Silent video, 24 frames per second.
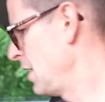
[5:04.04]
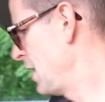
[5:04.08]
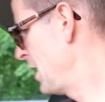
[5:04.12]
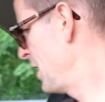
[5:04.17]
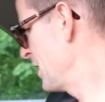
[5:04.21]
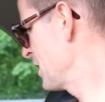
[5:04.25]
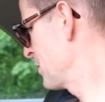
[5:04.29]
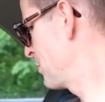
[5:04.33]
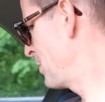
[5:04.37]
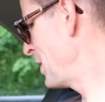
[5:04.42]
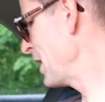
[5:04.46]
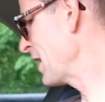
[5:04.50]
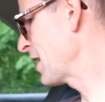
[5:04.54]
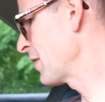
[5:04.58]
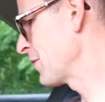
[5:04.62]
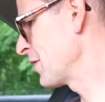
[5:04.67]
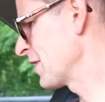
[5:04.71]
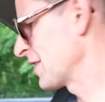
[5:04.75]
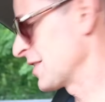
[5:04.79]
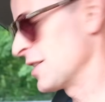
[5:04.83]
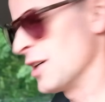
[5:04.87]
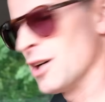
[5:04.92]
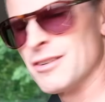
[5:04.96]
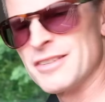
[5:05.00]
and the back of this
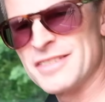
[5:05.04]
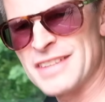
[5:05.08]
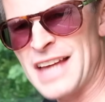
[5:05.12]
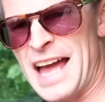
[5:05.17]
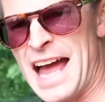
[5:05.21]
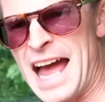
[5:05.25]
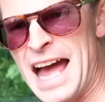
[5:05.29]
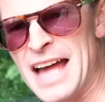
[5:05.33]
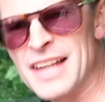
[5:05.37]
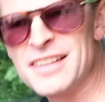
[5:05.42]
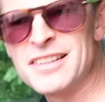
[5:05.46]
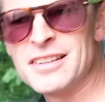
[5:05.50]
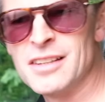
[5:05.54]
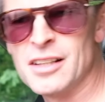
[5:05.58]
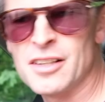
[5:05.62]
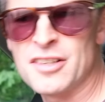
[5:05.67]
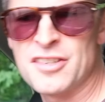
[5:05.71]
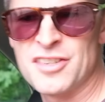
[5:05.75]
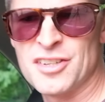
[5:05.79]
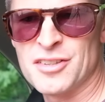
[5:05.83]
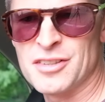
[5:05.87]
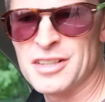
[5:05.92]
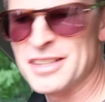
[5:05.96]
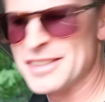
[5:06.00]
car is as
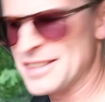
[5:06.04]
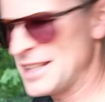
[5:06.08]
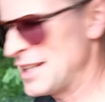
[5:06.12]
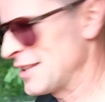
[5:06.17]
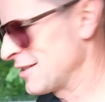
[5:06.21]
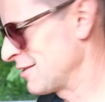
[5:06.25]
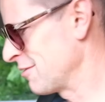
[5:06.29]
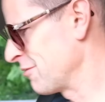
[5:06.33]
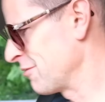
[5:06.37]
luxurious as the